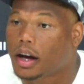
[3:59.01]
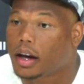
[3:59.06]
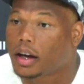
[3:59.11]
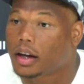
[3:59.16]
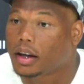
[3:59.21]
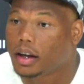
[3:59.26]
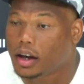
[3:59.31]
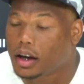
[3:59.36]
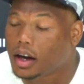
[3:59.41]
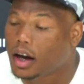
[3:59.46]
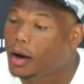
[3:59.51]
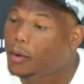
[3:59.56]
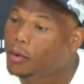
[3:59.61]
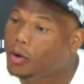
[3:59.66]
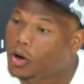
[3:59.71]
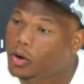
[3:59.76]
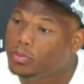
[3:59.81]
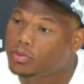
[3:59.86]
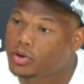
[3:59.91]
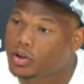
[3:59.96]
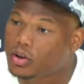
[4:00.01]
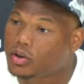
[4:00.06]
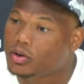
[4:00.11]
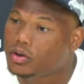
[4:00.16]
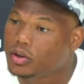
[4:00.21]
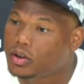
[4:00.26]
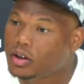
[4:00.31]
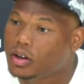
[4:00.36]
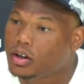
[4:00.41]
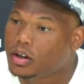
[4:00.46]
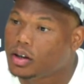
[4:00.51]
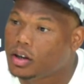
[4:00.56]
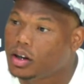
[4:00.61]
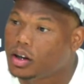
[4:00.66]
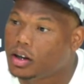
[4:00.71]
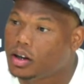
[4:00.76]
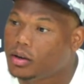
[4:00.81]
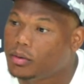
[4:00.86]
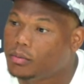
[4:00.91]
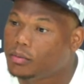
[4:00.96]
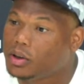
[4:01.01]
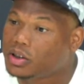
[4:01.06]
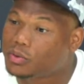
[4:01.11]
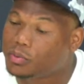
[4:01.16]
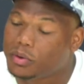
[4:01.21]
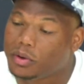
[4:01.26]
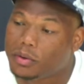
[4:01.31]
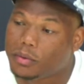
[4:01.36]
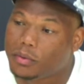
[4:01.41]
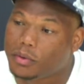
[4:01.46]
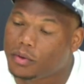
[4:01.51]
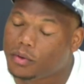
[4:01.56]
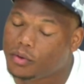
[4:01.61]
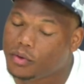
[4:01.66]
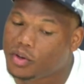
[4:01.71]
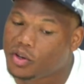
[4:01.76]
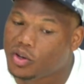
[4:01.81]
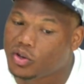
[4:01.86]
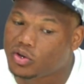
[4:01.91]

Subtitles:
Yeah, I would hope so. Once we, you